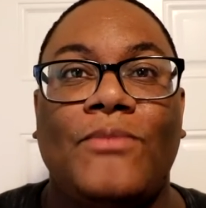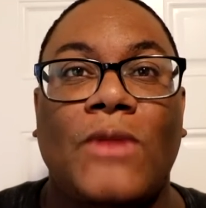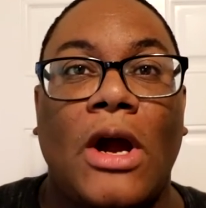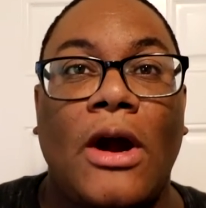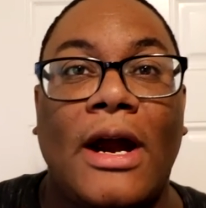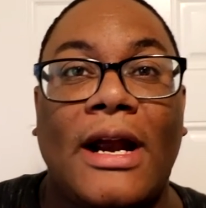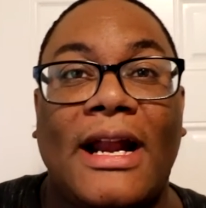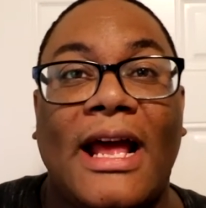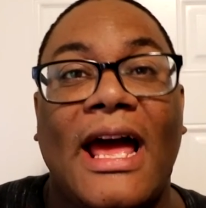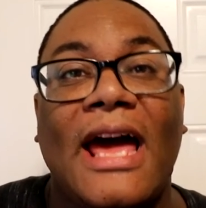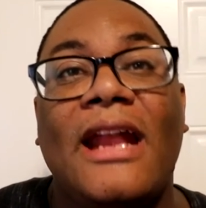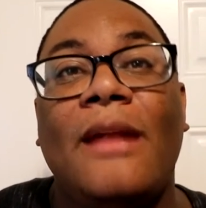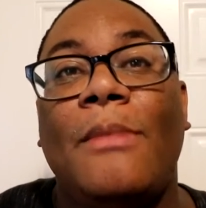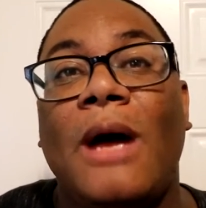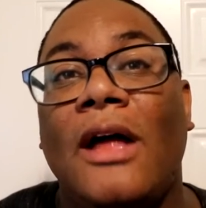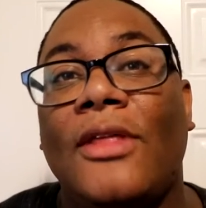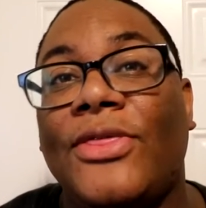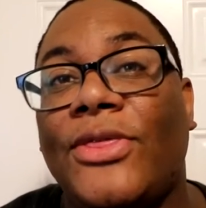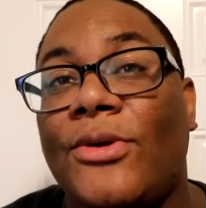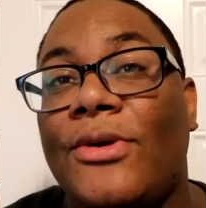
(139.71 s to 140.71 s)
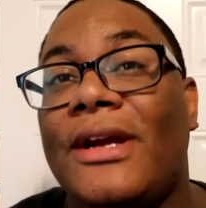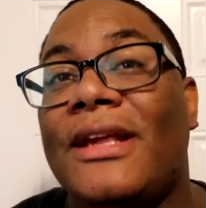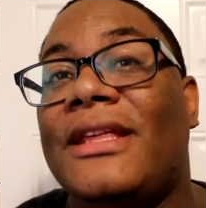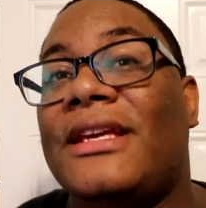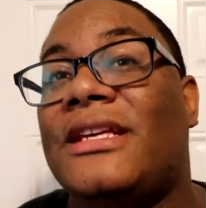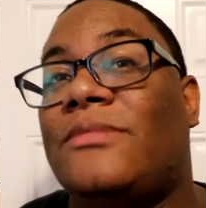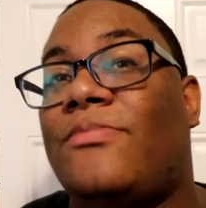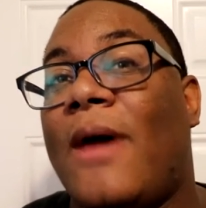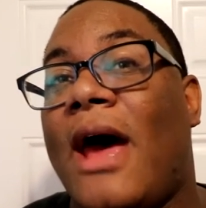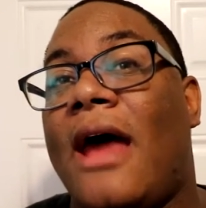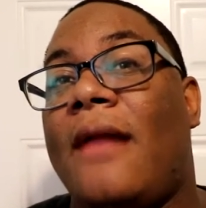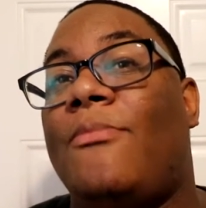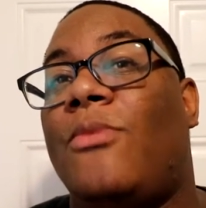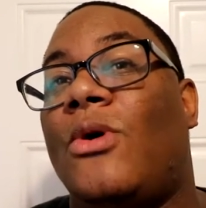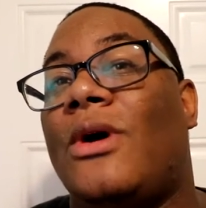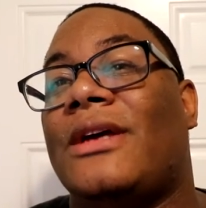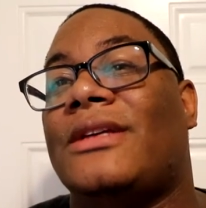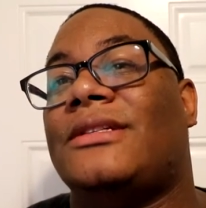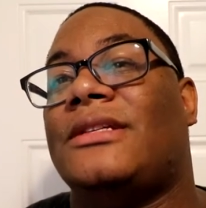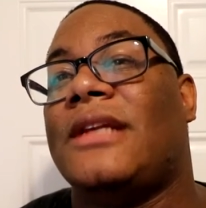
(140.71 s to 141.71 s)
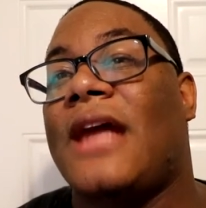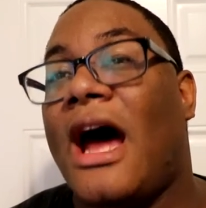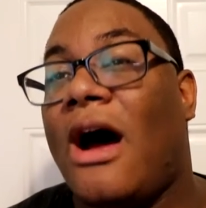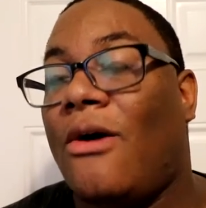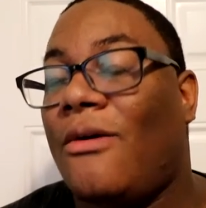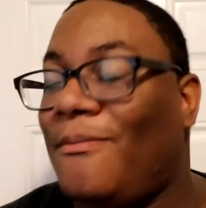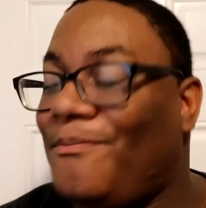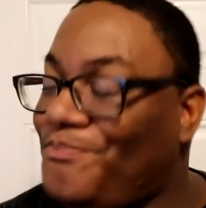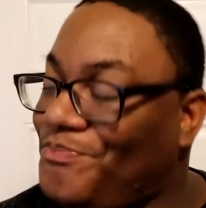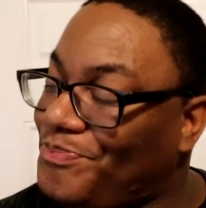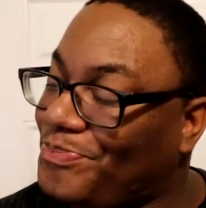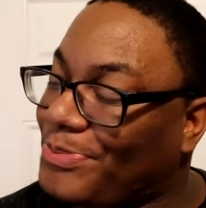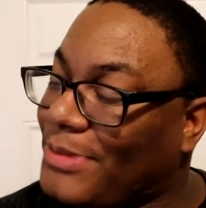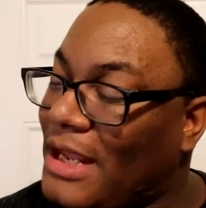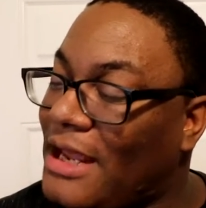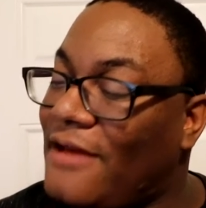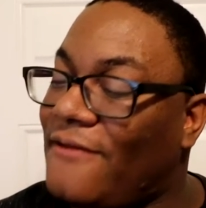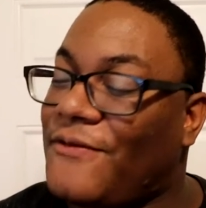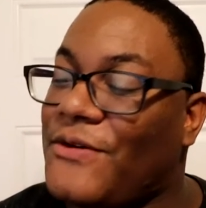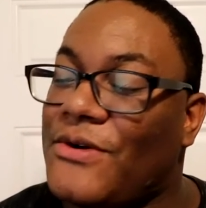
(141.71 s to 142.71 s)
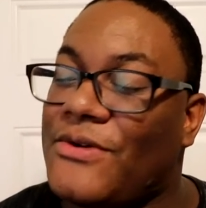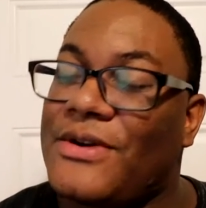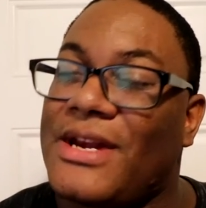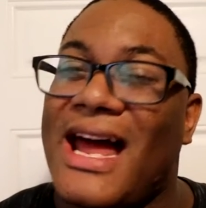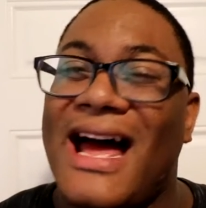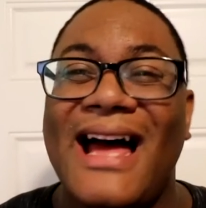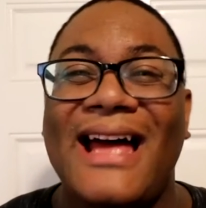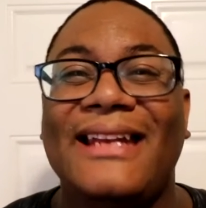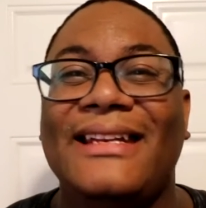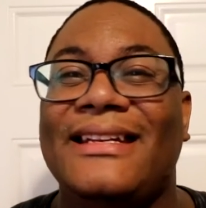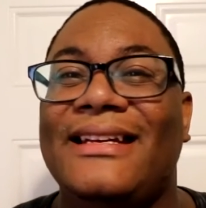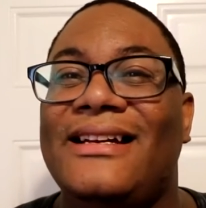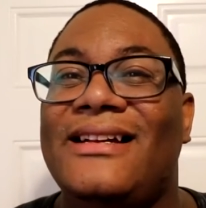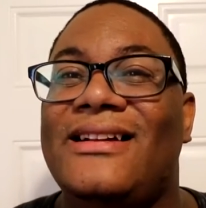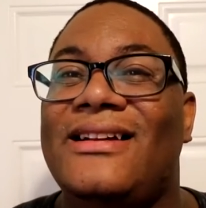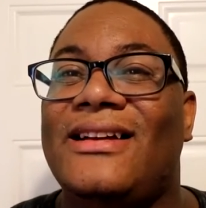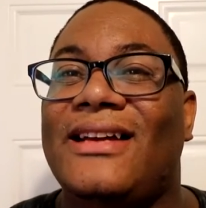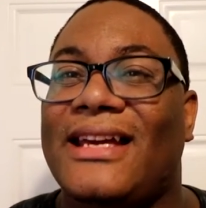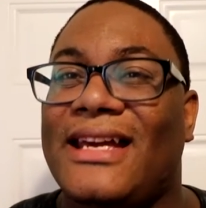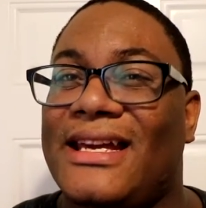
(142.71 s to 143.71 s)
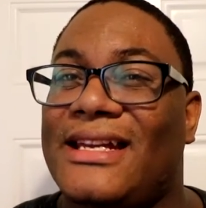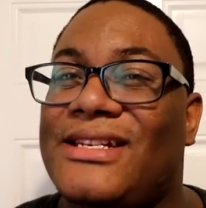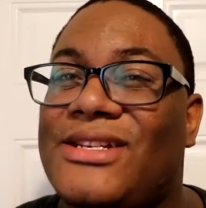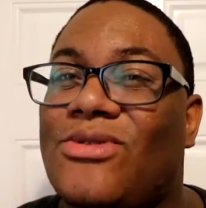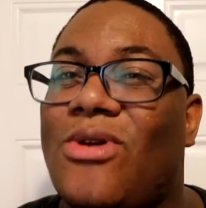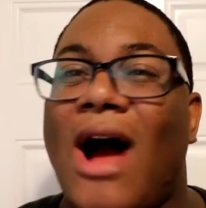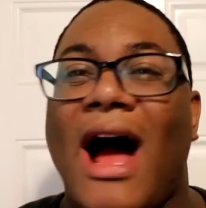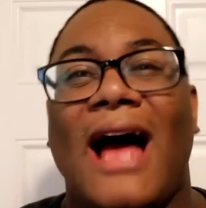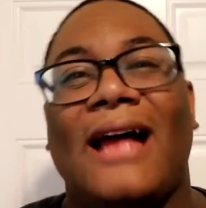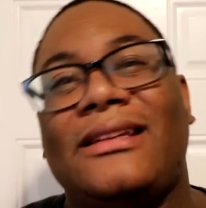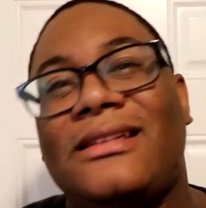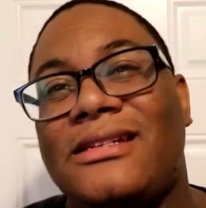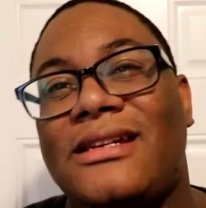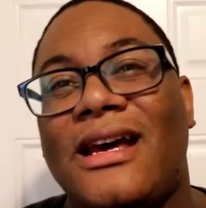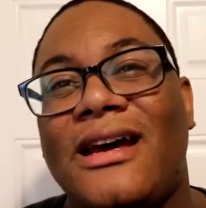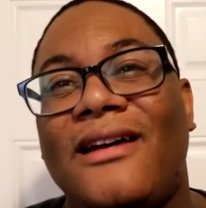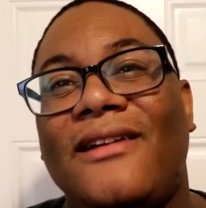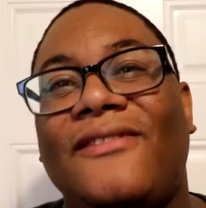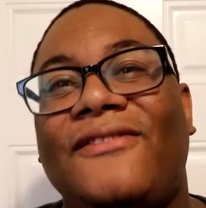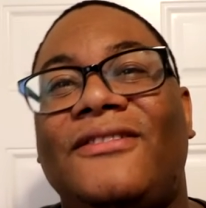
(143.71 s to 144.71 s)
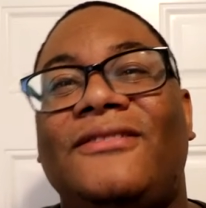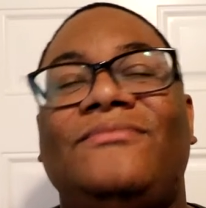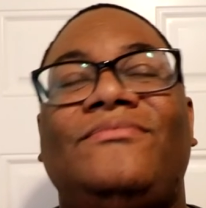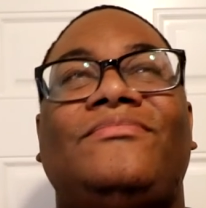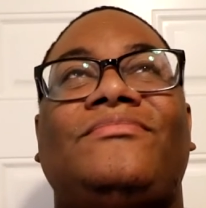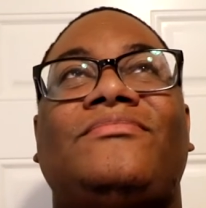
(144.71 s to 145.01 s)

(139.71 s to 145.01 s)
I had about three of these bad boys. Now, if you're not into hot stuff,